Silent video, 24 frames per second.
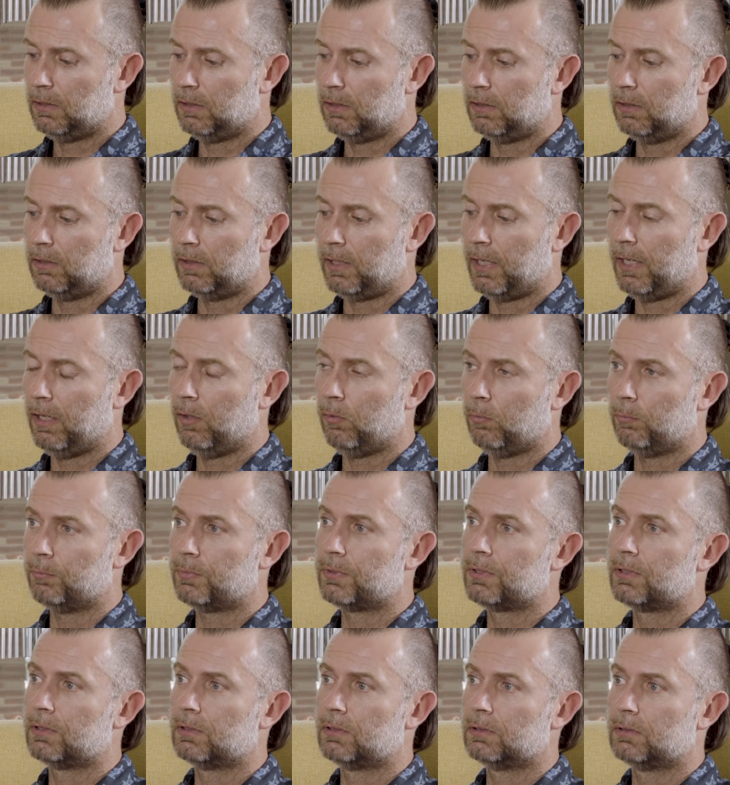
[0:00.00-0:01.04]
are
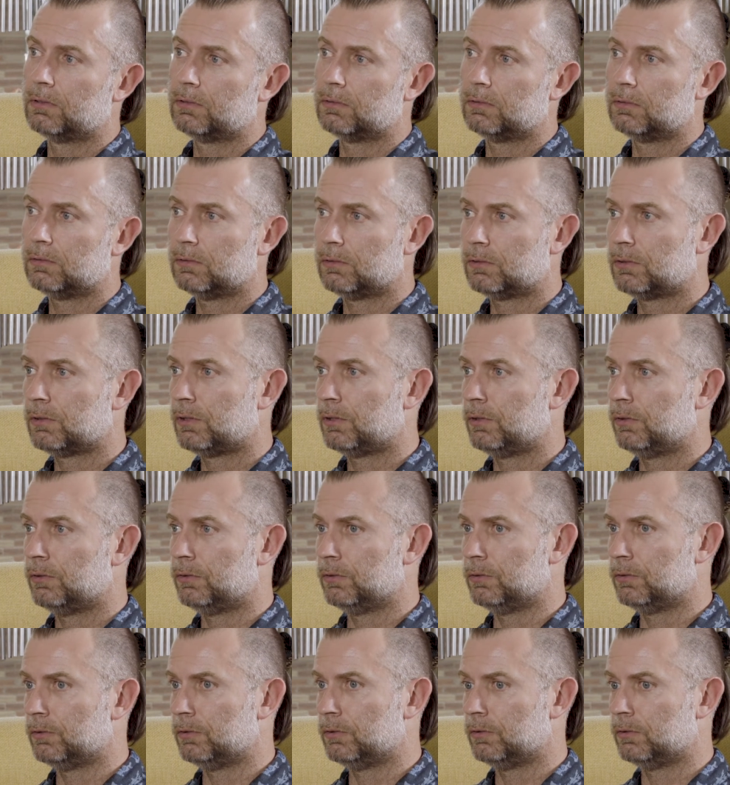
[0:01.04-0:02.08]
helped
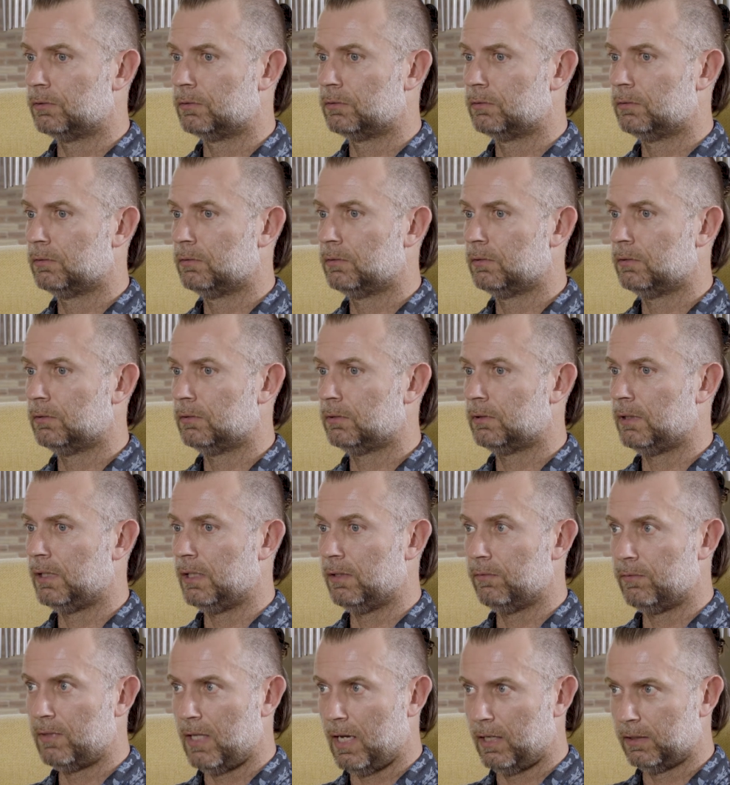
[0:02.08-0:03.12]
to
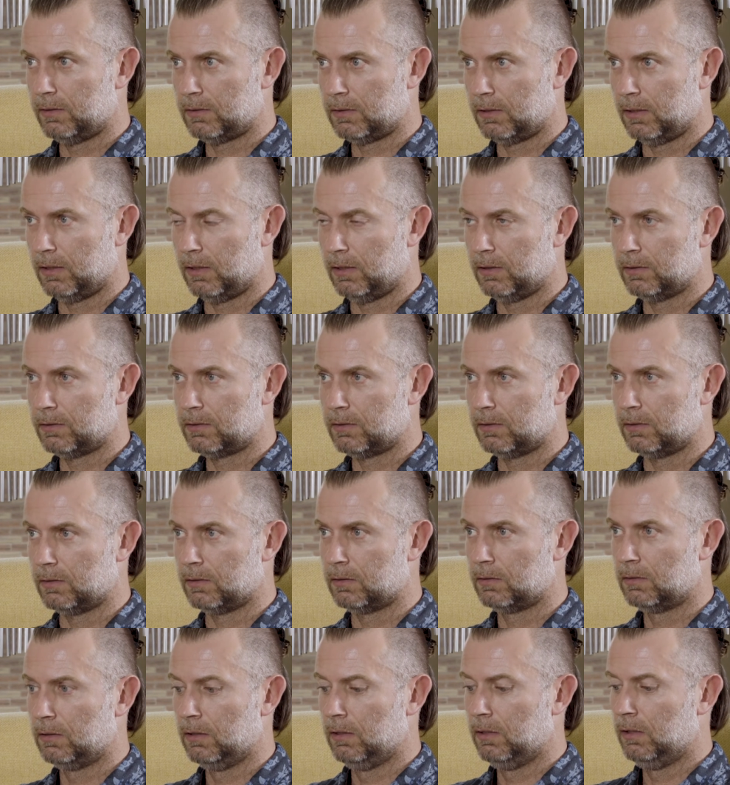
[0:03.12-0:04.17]
give that as an answer.
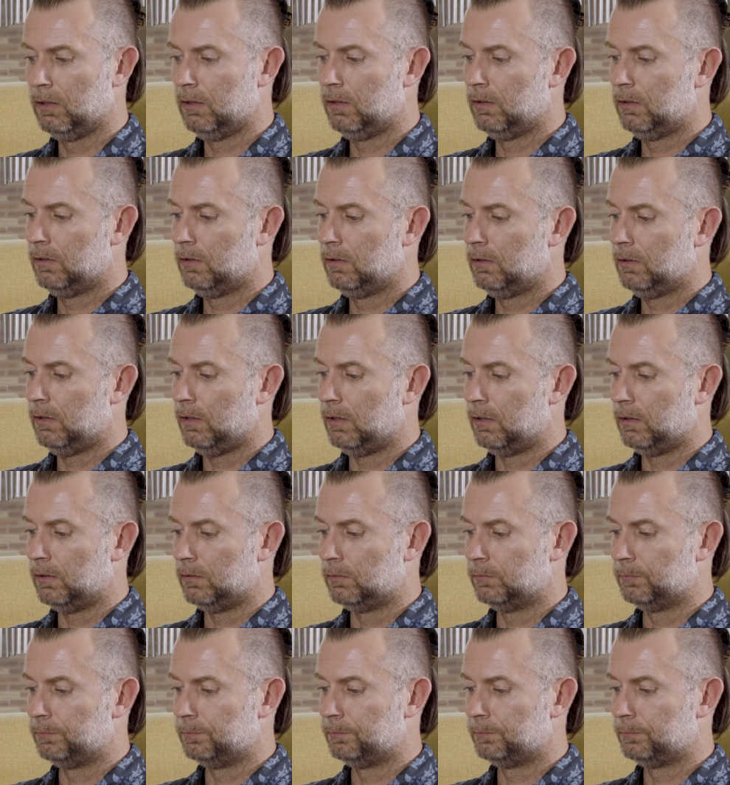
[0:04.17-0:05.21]

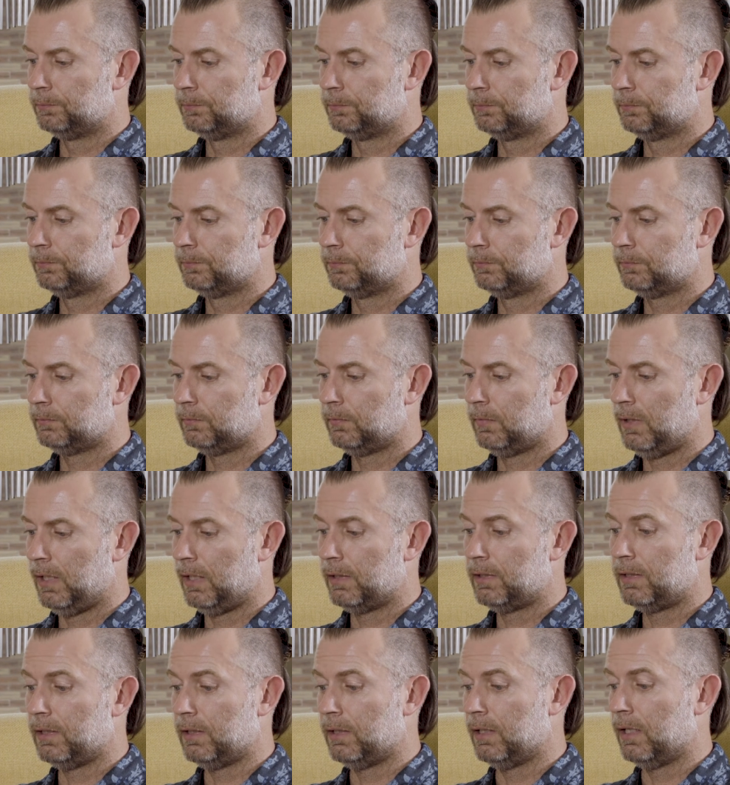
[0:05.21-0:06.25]
I
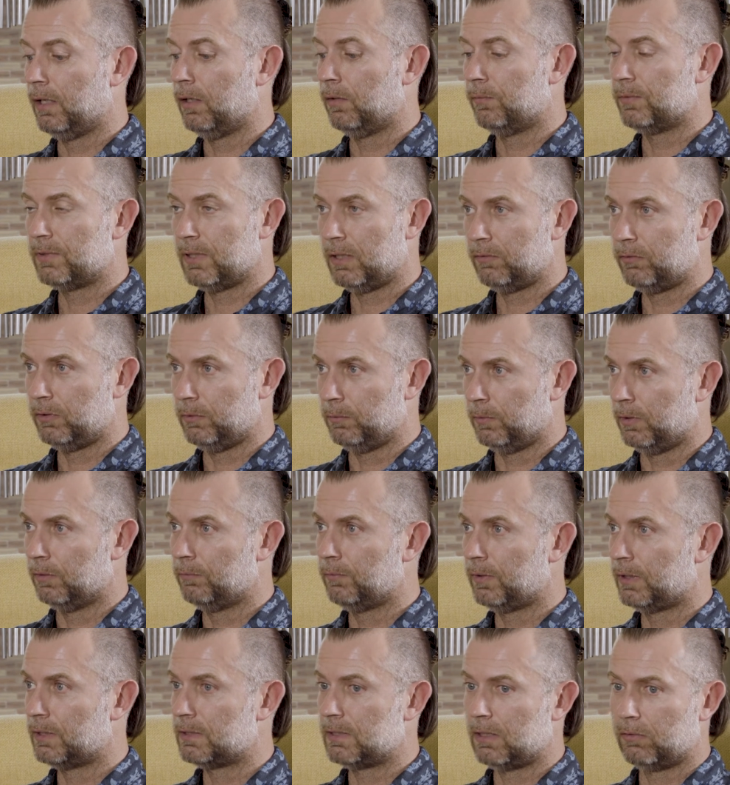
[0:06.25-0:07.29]
think it helps everyone
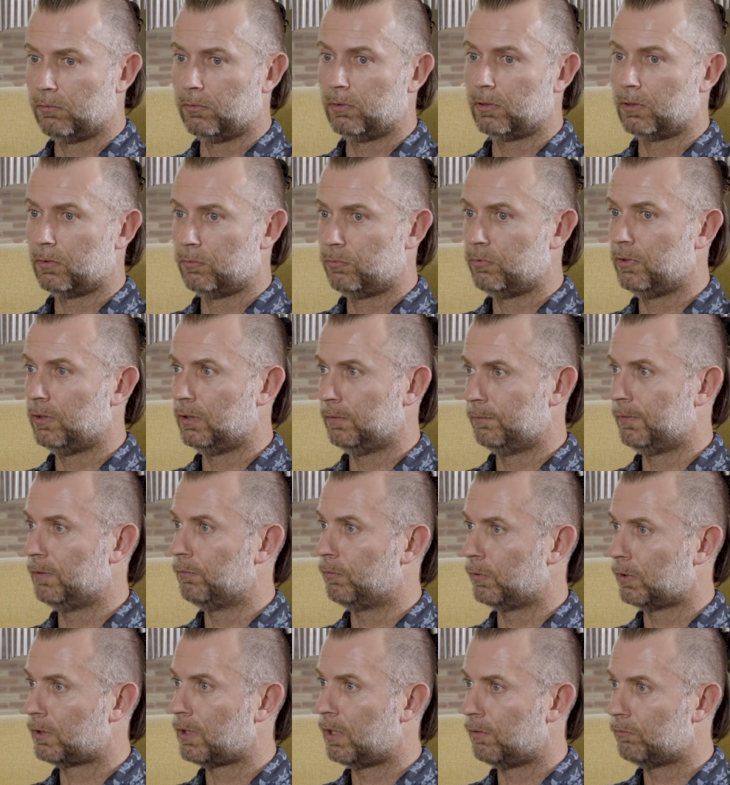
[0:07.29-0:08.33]
because everyone can feel a bit
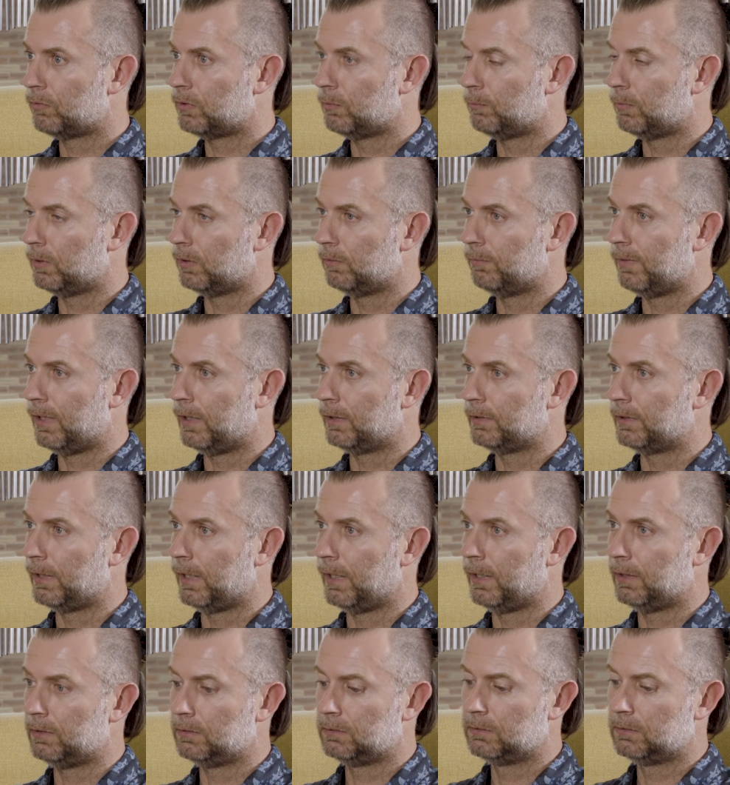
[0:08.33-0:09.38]
more comfortable about that.